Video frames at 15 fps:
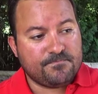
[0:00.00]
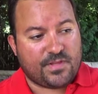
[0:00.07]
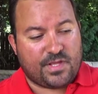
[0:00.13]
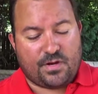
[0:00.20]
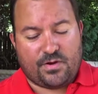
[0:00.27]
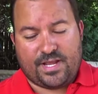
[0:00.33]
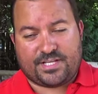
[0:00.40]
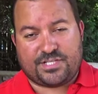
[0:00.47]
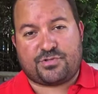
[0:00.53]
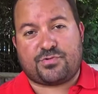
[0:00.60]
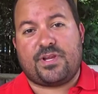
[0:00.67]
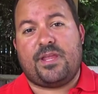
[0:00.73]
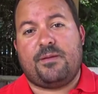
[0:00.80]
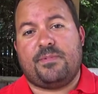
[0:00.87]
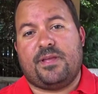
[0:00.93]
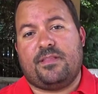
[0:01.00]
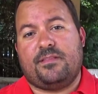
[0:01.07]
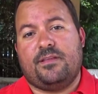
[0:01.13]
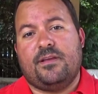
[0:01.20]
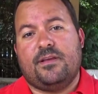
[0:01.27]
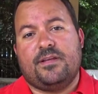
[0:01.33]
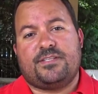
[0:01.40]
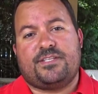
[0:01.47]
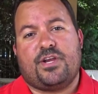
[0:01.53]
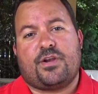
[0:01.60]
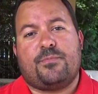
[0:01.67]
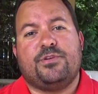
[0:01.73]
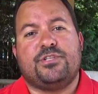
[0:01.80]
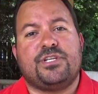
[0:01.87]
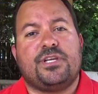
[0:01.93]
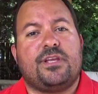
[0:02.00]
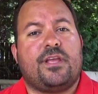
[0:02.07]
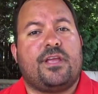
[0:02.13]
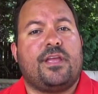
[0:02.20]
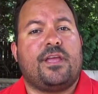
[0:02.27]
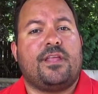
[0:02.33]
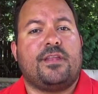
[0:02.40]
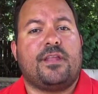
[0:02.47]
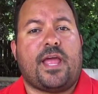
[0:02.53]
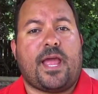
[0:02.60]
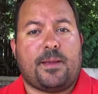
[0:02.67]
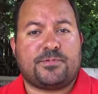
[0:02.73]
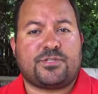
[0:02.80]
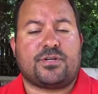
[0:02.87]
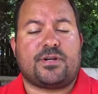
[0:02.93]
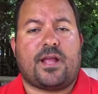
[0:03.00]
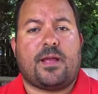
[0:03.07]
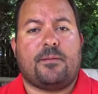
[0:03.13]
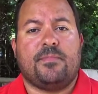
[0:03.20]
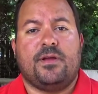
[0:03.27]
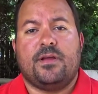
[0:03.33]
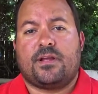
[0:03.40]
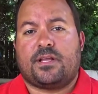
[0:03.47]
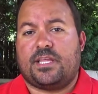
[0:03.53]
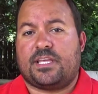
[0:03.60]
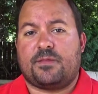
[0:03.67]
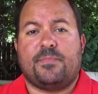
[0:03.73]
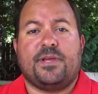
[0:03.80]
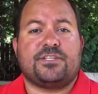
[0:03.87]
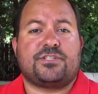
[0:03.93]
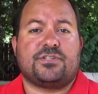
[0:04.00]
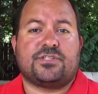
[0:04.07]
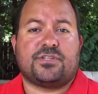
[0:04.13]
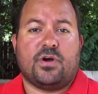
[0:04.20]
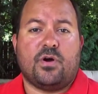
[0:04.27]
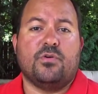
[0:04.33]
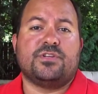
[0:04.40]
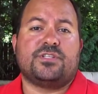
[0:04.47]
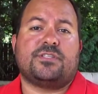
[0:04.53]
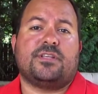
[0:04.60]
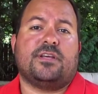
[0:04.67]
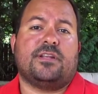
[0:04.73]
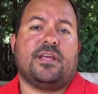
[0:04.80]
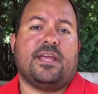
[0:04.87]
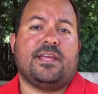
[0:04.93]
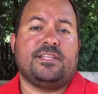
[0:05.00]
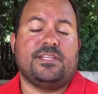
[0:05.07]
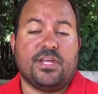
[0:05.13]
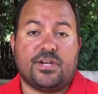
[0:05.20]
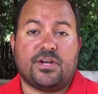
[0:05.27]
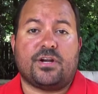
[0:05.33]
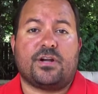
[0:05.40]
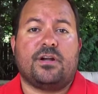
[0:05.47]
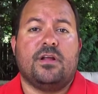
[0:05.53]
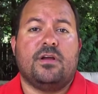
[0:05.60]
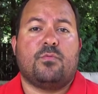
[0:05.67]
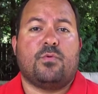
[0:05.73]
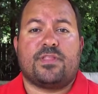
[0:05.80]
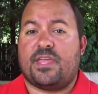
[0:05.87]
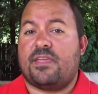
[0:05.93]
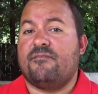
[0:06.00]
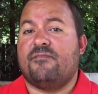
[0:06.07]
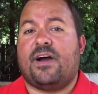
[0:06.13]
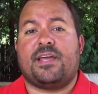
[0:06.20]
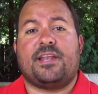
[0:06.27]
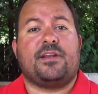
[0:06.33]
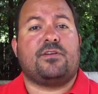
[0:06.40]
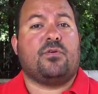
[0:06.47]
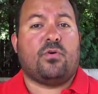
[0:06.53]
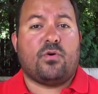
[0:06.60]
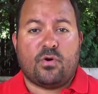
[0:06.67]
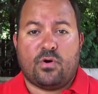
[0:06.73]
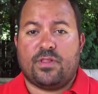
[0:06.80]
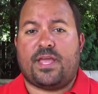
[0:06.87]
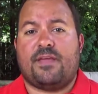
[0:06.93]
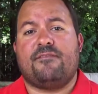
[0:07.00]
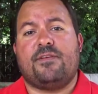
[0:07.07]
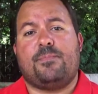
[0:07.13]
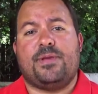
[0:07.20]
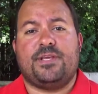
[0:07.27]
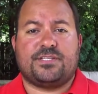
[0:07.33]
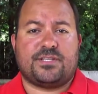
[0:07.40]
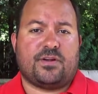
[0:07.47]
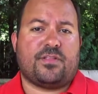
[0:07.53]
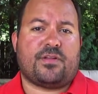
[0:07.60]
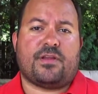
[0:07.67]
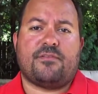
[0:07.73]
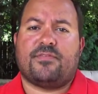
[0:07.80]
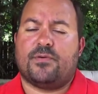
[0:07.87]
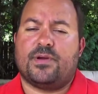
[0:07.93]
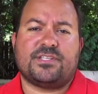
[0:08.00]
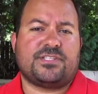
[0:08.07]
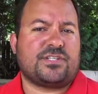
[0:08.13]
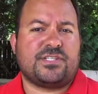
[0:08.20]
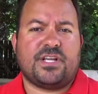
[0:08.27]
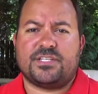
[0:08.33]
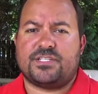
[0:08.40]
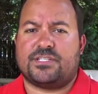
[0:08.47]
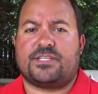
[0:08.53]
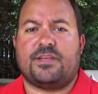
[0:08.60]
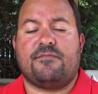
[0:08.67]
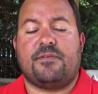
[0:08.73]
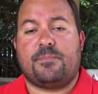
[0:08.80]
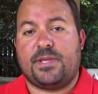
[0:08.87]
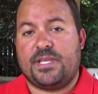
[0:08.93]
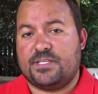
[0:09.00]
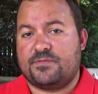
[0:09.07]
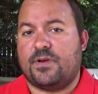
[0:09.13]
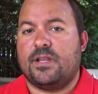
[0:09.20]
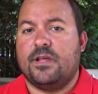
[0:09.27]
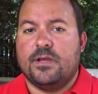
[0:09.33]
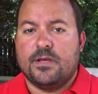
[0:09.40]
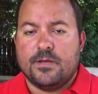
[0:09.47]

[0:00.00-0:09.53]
Extreme and CRMG in Amsterdam, Click Dimensions hosted a dinner where they invited all MVPs and other influencers, not just MVPs, but